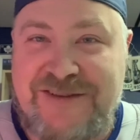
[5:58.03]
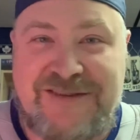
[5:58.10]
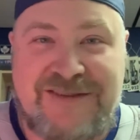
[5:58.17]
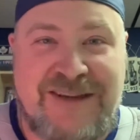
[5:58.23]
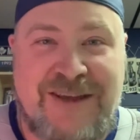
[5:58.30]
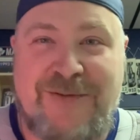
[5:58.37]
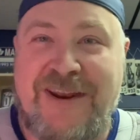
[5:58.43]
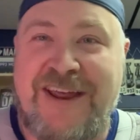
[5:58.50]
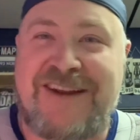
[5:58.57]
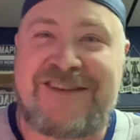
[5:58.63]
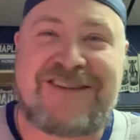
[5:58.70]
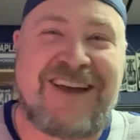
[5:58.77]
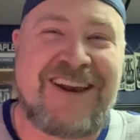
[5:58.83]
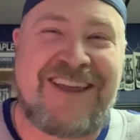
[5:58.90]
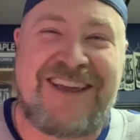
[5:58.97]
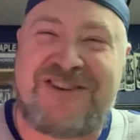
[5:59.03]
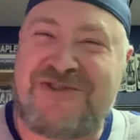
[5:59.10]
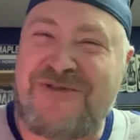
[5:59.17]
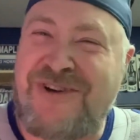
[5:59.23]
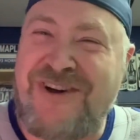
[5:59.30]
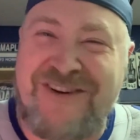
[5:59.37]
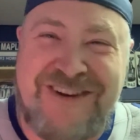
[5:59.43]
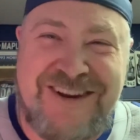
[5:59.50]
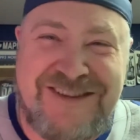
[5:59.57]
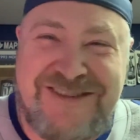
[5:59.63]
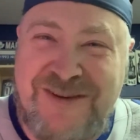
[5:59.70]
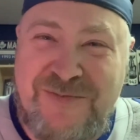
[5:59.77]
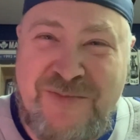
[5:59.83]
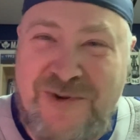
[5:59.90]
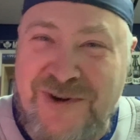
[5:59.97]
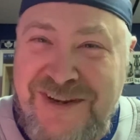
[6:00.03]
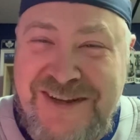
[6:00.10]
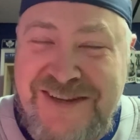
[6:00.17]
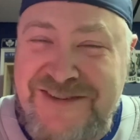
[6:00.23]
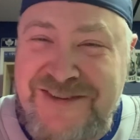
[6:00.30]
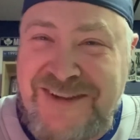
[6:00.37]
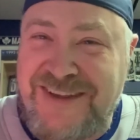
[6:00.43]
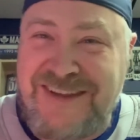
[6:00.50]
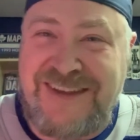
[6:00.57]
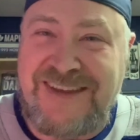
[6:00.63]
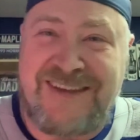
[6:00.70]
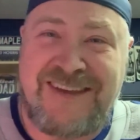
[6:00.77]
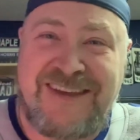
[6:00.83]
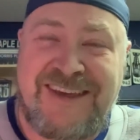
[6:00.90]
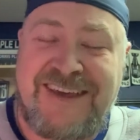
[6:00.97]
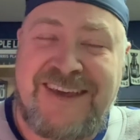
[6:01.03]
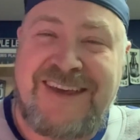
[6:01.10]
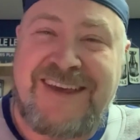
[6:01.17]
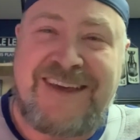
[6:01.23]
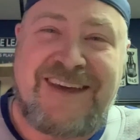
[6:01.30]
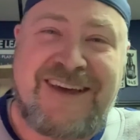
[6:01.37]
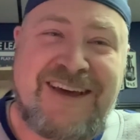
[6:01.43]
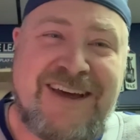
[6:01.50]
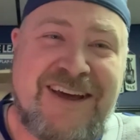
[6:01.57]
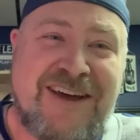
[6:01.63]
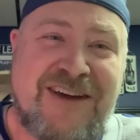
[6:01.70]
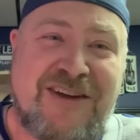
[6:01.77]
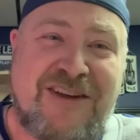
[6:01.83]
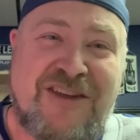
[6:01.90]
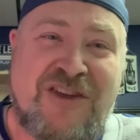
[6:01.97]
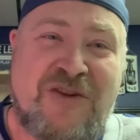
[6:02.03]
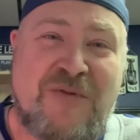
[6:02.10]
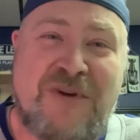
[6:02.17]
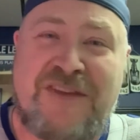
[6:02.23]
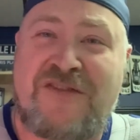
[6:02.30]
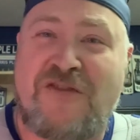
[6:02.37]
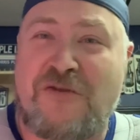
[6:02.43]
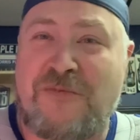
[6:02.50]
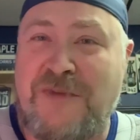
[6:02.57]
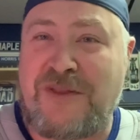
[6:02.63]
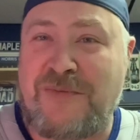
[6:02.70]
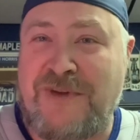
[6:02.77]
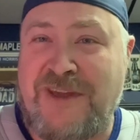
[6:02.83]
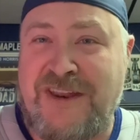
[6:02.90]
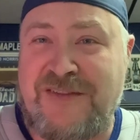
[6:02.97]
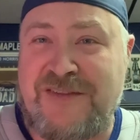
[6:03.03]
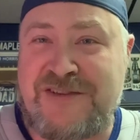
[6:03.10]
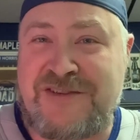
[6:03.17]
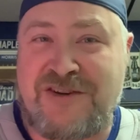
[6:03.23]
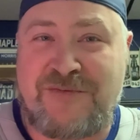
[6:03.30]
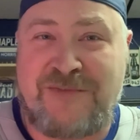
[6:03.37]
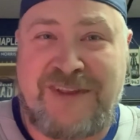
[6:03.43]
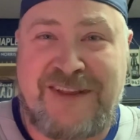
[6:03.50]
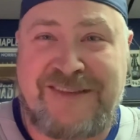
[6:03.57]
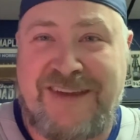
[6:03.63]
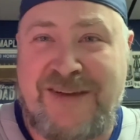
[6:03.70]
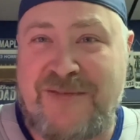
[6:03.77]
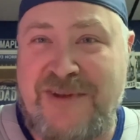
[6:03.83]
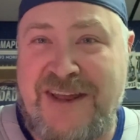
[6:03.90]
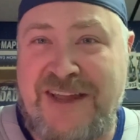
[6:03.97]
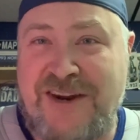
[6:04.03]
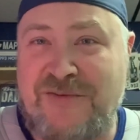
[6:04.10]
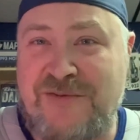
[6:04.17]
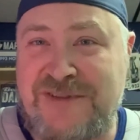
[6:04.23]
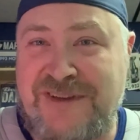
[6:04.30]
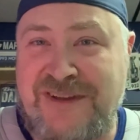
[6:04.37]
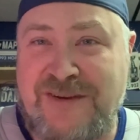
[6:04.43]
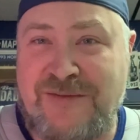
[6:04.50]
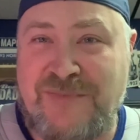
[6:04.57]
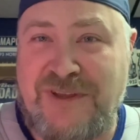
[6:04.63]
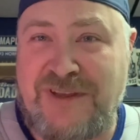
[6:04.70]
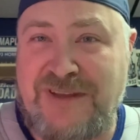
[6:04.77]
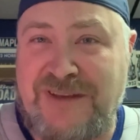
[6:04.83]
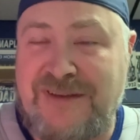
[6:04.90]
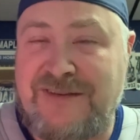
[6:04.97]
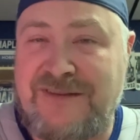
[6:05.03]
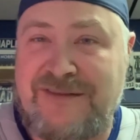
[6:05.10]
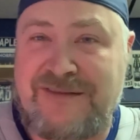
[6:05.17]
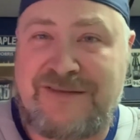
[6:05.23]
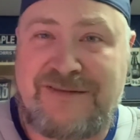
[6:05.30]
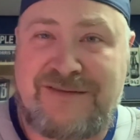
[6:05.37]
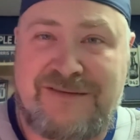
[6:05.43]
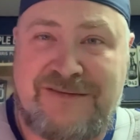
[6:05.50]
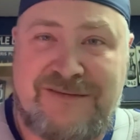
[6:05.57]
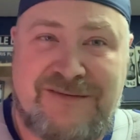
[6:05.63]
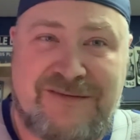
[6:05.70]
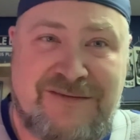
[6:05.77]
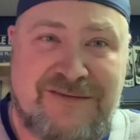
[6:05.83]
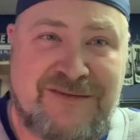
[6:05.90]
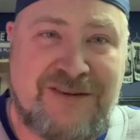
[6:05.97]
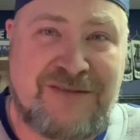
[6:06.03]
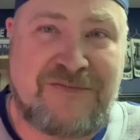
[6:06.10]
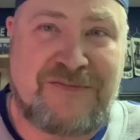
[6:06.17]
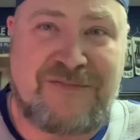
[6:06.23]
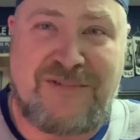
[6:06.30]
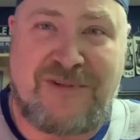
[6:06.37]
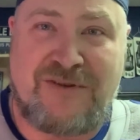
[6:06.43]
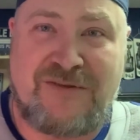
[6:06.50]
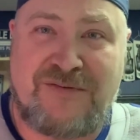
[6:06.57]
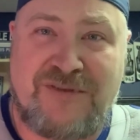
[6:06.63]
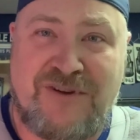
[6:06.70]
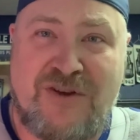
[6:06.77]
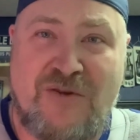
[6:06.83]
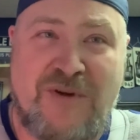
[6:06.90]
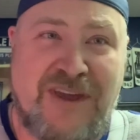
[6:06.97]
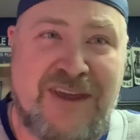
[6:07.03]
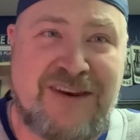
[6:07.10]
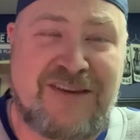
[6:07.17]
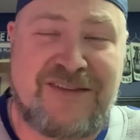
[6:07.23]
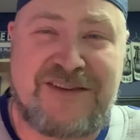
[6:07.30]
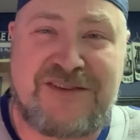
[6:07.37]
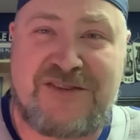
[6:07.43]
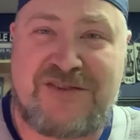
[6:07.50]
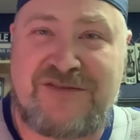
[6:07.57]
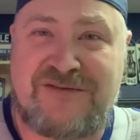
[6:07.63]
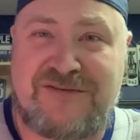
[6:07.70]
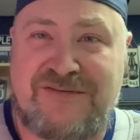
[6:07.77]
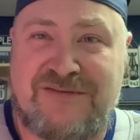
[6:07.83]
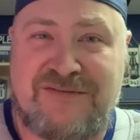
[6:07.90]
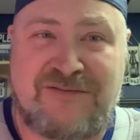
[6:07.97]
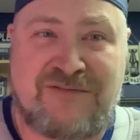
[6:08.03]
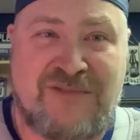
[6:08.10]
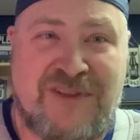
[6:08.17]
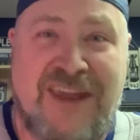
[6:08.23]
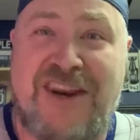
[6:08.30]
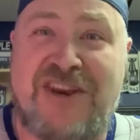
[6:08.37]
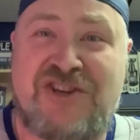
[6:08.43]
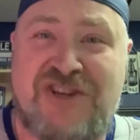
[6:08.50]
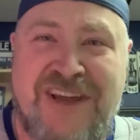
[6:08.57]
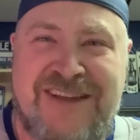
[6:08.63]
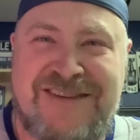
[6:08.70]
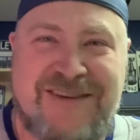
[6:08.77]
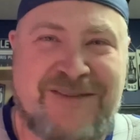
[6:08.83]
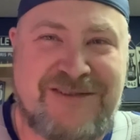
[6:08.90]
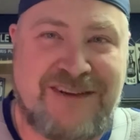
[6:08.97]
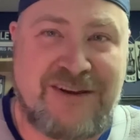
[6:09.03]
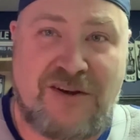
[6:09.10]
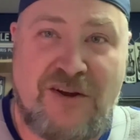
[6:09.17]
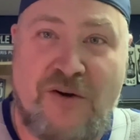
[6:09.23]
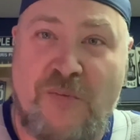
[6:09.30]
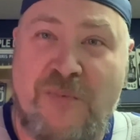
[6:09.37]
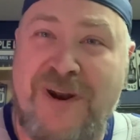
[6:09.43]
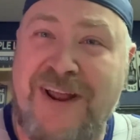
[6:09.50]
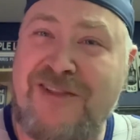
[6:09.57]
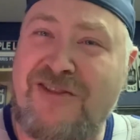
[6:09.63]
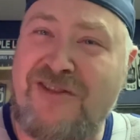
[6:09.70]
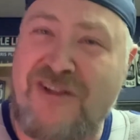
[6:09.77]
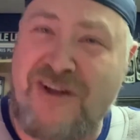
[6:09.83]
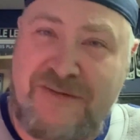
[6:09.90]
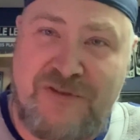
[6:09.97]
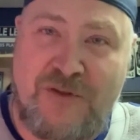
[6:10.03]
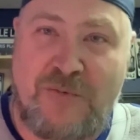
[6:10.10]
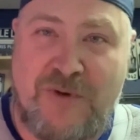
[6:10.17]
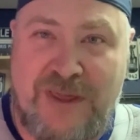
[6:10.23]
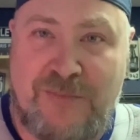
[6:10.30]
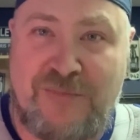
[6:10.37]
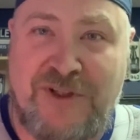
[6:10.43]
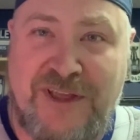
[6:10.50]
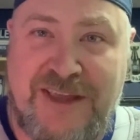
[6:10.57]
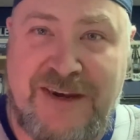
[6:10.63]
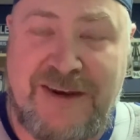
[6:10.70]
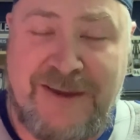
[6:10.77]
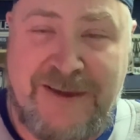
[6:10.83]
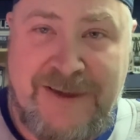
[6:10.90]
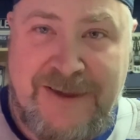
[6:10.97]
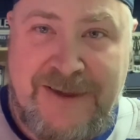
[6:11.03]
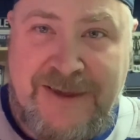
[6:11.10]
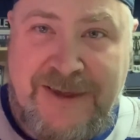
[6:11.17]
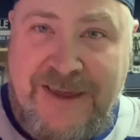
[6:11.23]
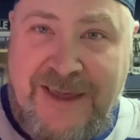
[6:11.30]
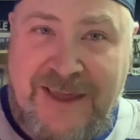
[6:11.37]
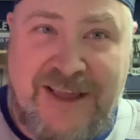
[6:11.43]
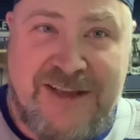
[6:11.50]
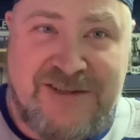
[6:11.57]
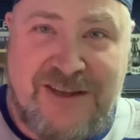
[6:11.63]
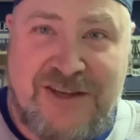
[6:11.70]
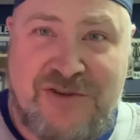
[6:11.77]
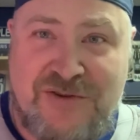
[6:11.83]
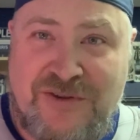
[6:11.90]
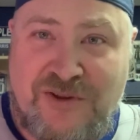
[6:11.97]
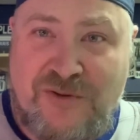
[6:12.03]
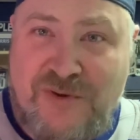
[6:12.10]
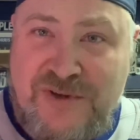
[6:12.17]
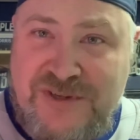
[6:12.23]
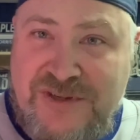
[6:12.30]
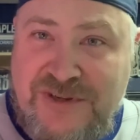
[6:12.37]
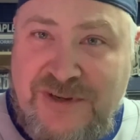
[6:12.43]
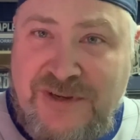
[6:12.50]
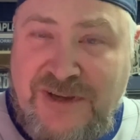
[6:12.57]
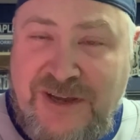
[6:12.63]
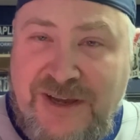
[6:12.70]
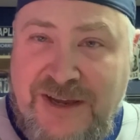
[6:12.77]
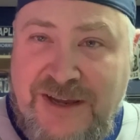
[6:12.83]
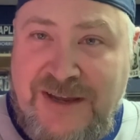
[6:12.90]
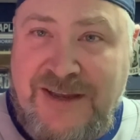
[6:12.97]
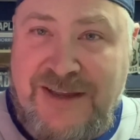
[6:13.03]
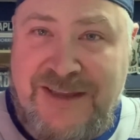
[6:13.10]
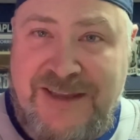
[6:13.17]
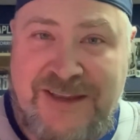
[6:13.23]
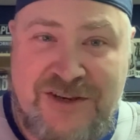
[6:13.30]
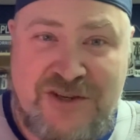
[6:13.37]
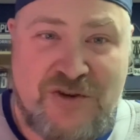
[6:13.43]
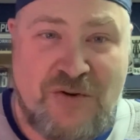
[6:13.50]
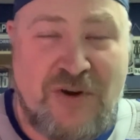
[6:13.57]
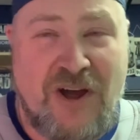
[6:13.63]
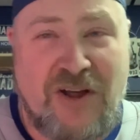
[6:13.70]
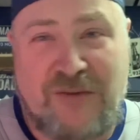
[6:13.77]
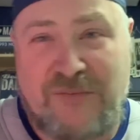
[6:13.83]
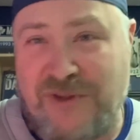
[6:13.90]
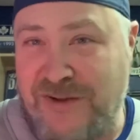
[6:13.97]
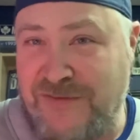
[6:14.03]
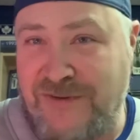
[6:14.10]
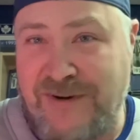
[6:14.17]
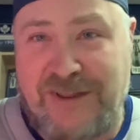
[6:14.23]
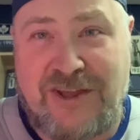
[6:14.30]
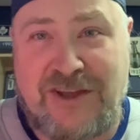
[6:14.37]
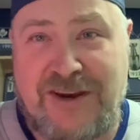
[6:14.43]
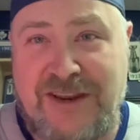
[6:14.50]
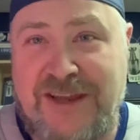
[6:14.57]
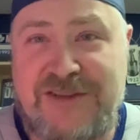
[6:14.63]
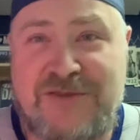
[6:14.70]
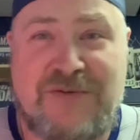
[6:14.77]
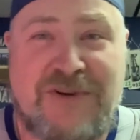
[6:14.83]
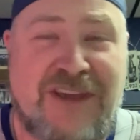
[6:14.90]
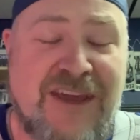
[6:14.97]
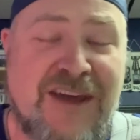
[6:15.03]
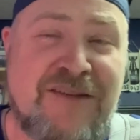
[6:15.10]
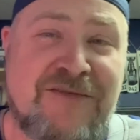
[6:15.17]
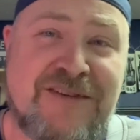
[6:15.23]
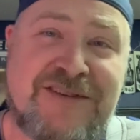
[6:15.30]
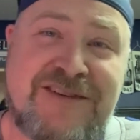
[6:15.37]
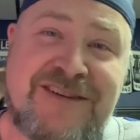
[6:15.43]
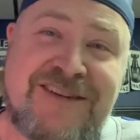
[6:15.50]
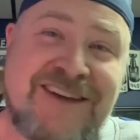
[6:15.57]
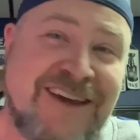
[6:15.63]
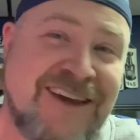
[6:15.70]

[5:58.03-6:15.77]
Damon Hedda's got to get Joe Cullen at some point, doesn't he? You would have told the beginning of this tournament that Damon Hedda was going to be, you know, going into this with any chance. I would have said no, but I love the way he played against Adrian Lewis. Joe Cullen played really good against Ricky Evans.